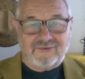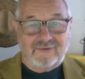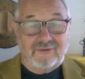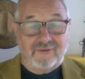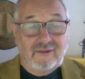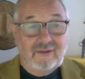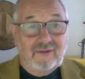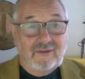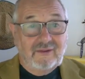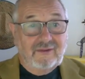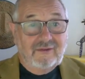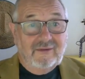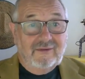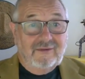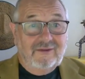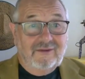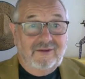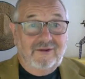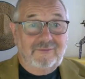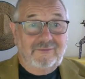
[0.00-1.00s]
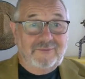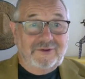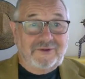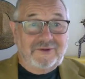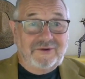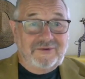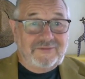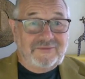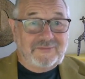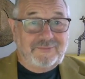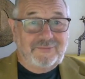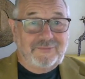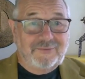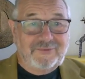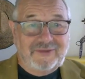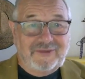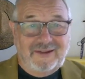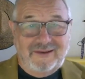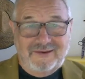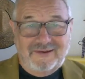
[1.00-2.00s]
and oh my God, the
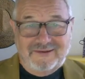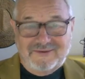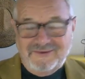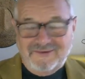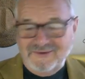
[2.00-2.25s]
poor darlings.